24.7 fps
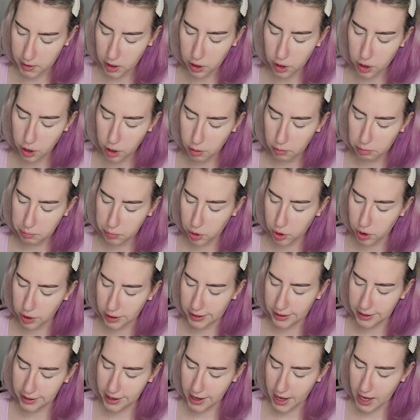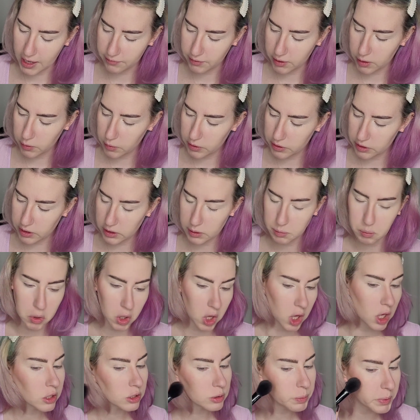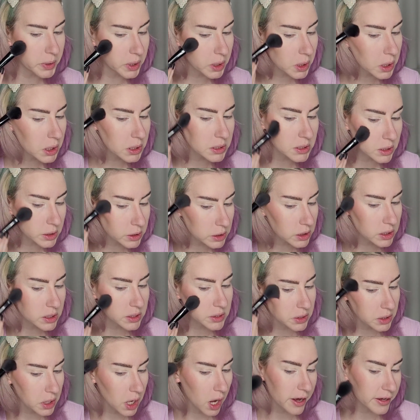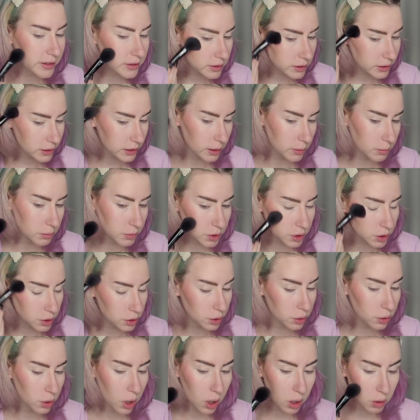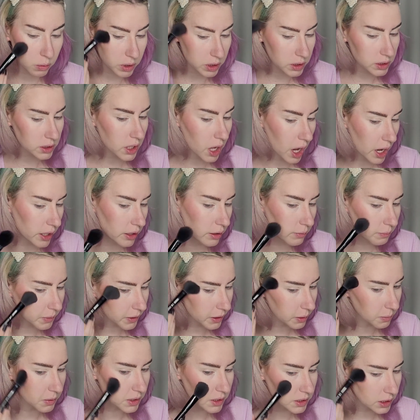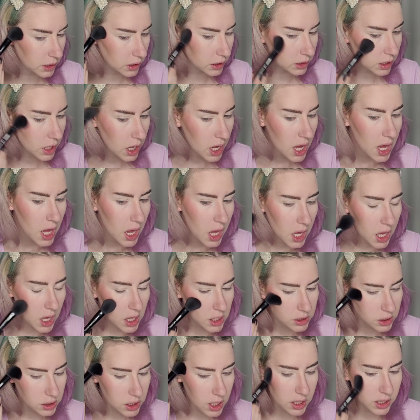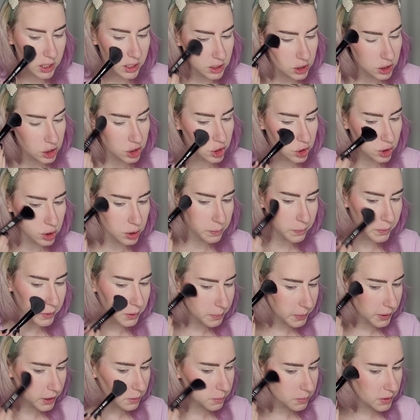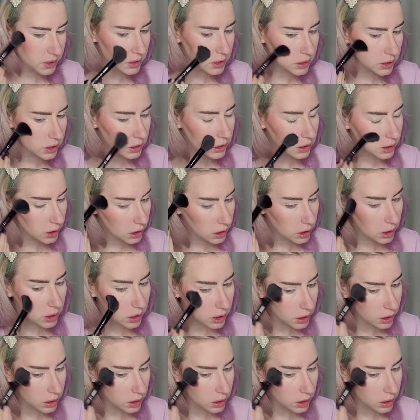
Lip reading: to go pretty heavy with this blush because it does not seem to... Oh, it is kind of pigmented. It's not like super pigmented.